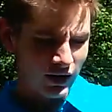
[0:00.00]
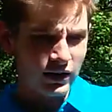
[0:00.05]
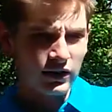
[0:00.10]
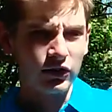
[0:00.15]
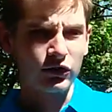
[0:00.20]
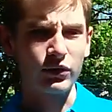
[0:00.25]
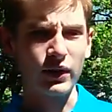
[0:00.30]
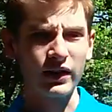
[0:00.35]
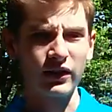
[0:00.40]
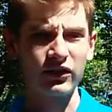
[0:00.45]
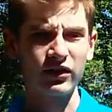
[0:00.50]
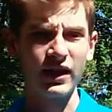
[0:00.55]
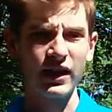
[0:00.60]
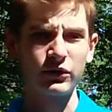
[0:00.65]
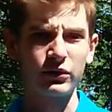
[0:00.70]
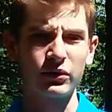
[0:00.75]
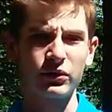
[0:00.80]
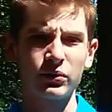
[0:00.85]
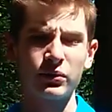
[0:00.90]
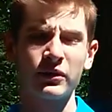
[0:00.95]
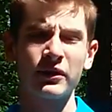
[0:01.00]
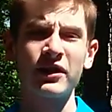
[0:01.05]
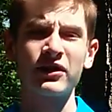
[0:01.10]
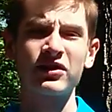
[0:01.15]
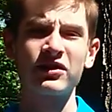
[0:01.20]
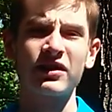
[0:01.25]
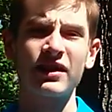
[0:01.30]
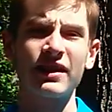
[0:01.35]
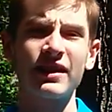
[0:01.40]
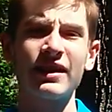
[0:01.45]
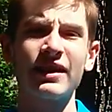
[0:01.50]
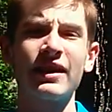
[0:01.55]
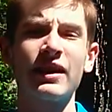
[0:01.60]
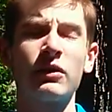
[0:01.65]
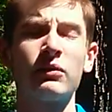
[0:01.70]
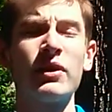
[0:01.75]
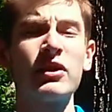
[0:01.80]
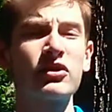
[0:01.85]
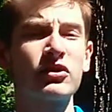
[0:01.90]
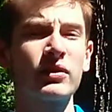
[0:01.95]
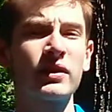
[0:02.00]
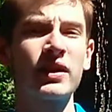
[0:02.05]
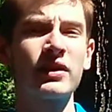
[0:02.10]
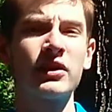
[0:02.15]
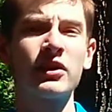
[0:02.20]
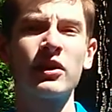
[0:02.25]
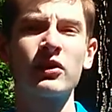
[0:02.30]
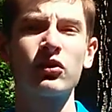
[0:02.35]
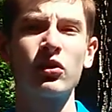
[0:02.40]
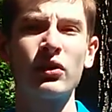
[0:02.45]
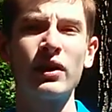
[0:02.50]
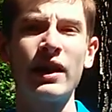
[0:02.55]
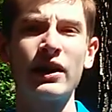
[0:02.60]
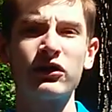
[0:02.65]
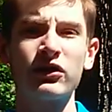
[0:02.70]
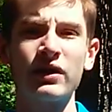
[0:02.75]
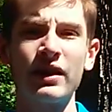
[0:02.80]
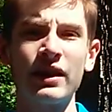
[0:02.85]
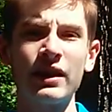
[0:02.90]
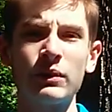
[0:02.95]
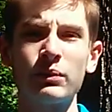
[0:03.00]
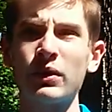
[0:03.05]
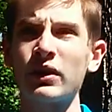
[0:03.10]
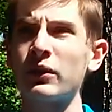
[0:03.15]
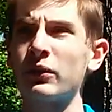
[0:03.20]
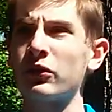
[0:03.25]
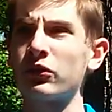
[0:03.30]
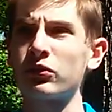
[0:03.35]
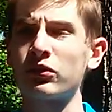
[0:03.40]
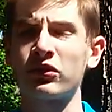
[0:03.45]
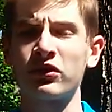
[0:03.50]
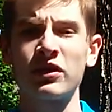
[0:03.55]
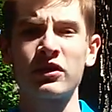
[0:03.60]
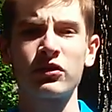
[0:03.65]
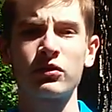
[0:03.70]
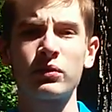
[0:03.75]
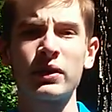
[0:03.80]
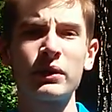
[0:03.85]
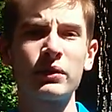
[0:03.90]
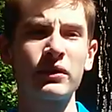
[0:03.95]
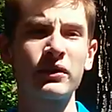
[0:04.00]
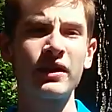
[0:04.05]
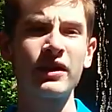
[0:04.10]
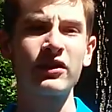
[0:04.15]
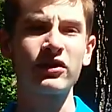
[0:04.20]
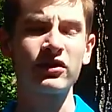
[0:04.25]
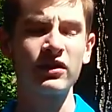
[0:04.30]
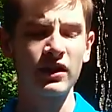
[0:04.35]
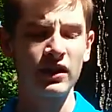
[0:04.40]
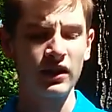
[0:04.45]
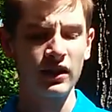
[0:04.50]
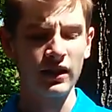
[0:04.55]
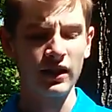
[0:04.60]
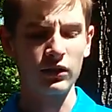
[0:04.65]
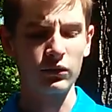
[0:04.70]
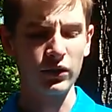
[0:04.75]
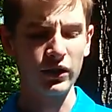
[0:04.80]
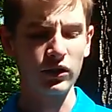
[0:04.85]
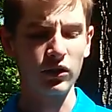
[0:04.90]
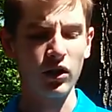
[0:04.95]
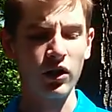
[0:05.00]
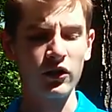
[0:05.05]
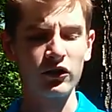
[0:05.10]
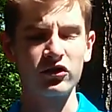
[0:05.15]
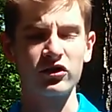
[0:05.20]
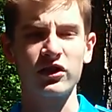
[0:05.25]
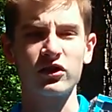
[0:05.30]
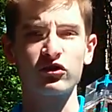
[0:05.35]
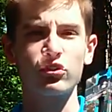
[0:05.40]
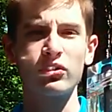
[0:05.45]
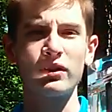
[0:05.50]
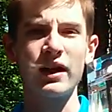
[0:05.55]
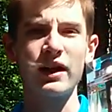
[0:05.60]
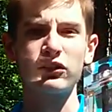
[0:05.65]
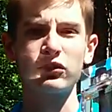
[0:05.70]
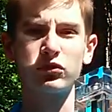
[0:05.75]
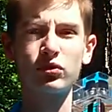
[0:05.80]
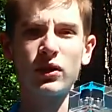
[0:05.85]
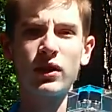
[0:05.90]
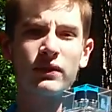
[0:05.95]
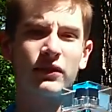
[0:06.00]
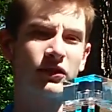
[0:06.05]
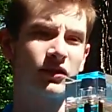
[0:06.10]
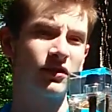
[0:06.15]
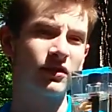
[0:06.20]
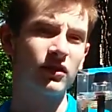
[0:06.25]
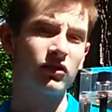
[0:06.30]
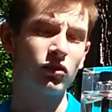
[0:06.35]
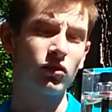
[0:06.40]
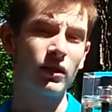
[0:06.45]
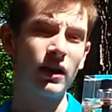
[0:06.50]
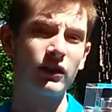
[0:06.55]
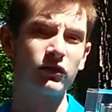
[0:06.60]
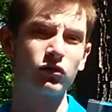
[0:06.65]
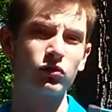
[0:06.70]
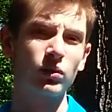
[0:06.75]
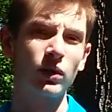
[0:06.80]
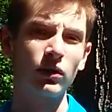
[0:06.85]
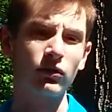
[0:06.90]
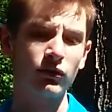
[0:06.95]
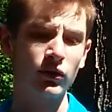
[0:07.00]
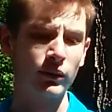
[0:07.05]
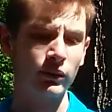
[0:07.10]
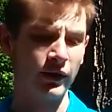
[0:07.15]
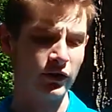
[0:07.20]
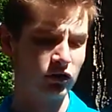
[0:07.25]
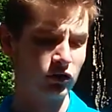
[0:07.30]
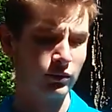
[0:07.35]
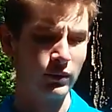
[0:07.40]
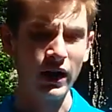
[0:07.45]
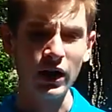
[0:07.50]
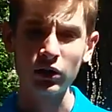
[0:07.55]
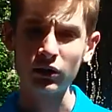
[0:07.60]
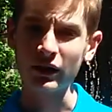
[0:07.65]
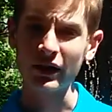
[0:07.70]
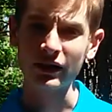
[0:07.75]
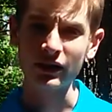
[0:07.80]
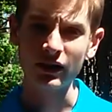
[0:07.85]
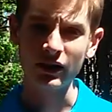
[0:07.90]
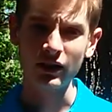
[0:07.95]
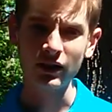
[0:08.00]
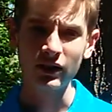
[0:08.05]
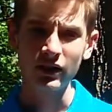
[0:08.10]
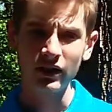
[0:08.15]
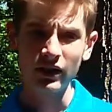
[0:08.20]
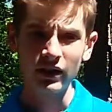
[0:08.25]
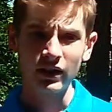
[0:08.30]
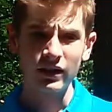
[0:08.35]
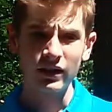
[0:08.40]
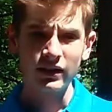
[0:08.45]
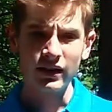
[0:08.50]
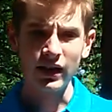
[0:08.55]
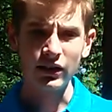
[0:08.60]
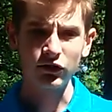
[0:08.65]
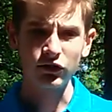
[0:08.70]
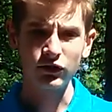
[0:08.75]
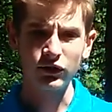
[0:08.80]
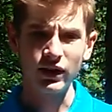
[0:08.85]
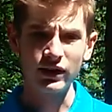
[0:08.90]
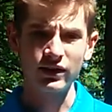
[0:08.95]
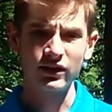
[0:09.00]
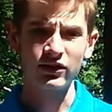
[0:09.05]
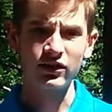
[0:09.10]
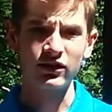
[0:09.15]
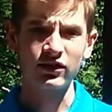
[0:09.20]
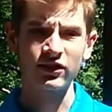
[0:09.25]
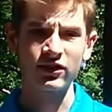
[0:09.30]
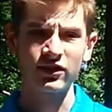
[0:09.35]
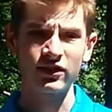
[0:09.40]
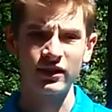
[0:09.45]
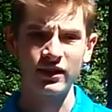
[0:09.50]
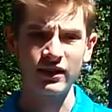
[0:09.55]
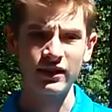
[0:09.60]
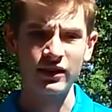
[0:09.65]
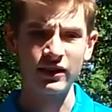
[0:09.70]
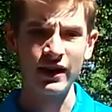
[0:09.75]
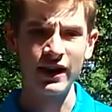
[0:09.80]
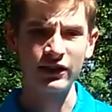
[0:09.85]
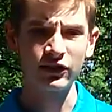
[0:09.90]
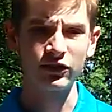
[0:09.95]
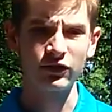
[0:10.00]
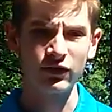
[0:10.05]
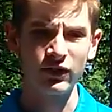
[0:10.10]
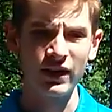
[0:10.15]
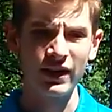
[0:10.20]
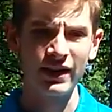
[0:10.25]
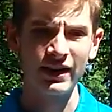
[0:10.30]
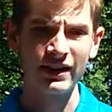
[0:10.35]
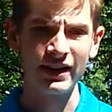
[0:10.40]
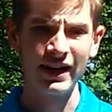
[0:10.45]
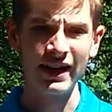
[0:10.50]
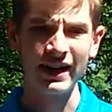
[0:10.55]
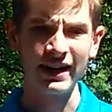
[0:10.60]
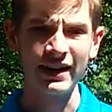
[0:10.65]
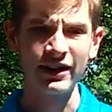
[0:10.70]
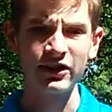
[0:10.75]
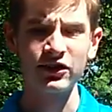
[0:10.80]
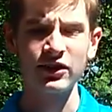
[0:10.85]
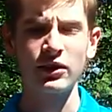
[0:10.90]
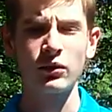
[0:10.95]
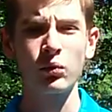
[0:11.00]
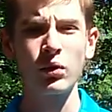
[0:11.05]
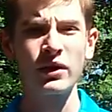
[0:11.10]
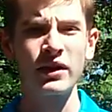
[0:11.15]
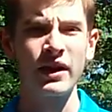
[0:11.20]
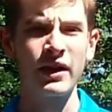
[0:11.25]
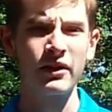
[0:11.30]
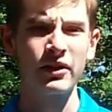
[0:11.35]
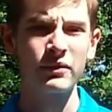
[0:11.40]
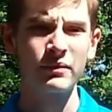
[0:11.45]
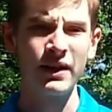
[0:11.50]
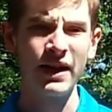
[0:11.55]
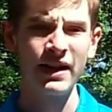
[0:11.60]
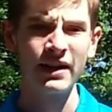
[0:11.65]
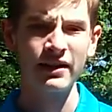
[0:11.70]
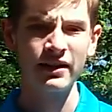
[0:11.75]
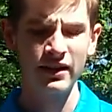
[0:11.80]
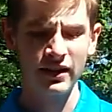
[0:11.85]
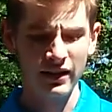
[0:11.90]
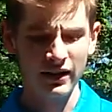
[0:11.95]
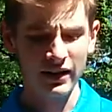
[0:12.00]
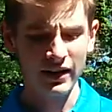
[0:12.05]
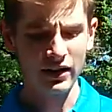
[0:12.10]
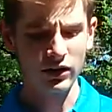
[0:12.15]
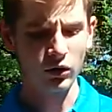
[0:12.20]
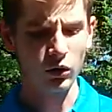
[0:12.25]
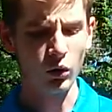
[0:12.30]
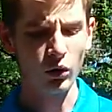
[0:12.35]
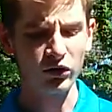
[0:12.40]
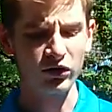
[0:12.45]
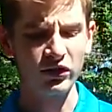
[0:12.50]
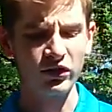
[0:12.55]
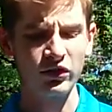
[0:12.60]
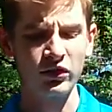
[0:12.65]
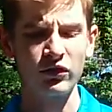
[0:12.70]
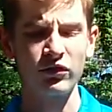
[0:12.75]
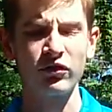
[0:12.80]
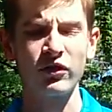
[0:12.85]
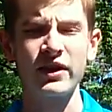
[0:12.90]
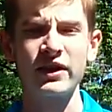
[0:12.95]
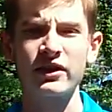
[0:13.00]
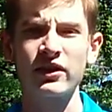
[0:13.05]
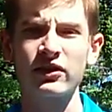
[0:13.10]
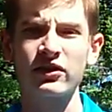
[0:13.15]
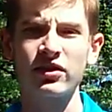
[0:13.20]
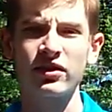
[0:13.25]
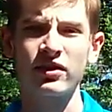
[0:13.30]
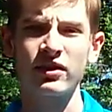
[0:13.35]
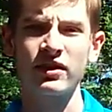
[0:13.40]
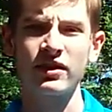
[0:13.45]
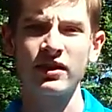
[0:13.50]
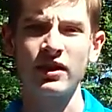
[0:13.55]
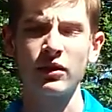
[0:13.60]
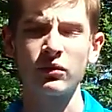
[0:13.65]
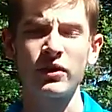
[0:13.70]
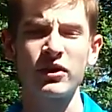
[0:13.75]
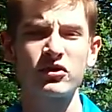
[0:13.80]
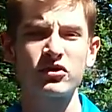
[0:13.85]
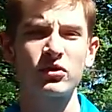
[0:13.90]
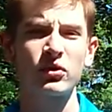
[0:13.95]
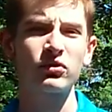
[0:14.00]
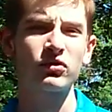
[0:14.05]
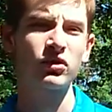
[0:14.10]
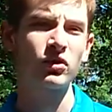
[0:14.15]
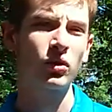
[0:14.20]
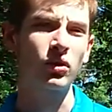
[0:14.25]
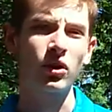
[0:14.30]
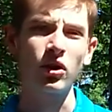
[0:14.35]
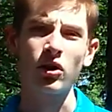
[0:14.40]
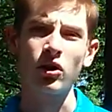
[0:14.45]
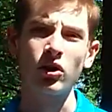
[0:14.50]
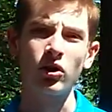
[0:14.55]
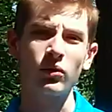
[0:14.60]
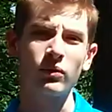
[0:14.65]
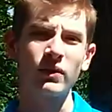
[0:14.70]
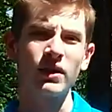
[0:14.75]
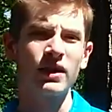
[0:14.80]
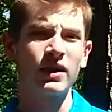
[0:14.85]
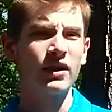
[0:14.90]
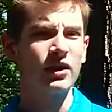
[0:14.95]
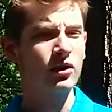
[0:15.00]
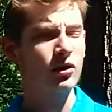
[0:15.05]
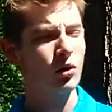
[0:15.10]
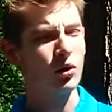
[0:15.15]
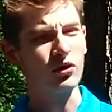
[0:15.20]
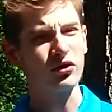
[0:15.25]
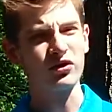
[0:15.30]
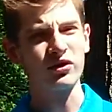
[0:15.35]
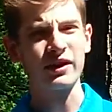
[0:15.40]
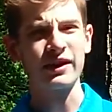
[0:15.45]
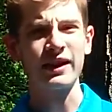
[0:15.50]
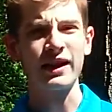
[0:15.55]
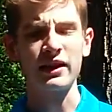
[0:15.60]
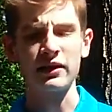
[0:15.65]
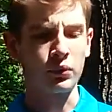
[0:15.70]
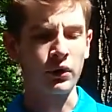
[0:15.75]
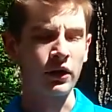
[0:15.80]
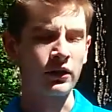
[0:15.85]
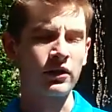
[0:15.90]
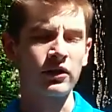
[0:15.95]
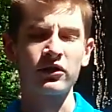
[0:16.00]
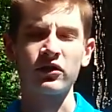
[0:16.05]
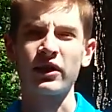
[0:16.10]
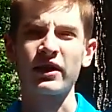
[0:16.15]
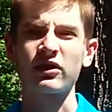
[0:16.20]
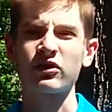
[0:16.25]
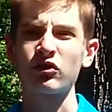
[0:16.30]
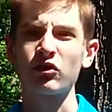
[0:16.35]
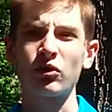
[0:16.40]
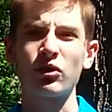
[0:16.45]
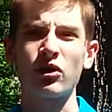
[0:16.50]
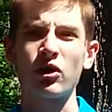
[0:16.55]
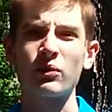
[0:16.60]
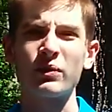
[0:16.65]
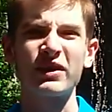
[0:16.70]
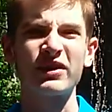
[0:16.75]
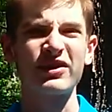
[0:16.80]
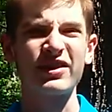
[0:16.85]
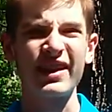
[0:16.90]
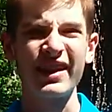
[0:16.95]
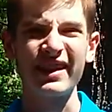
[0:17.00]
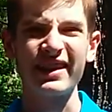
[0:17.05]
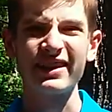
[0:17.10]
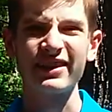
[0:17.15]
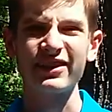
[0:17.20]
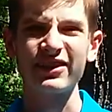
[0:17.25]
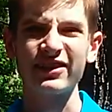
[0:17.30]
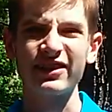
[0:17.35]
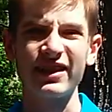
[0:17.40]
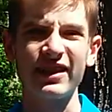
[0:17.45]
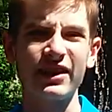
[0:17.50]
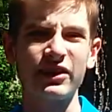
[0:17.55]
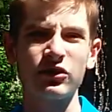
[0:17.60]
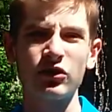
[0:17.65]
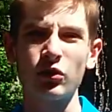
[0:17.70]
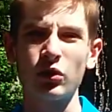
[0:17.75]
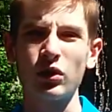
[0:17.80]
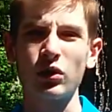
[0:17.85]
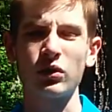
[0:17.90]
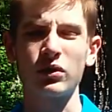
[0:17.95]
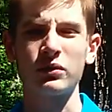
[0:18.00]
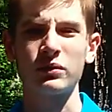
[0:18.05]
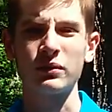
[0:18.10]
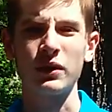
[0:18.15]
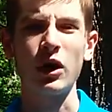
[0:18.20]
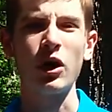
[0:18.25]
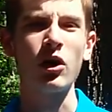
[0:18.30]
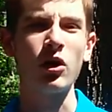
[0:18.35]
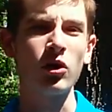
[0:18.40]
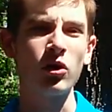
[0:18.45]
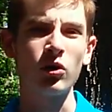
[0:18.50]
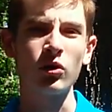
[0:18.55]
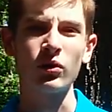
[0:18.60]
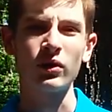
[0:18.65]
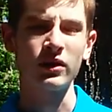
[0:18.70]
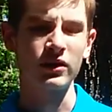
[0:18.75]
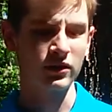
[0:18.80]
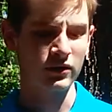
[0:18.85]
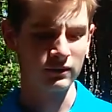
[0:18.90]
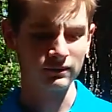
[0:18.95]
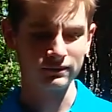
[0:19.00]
this fragrance, guys, was released originally in the year 2008, but it was since re-released and relaunched in 2012. This is the 2012 formulation bottle right here. Now this fragrance is classified as a woody aromatic, and of course this is a flanker to the original Dior Homme. Of course they got brothers like Dior Homme Intense, Dior Homme Eau,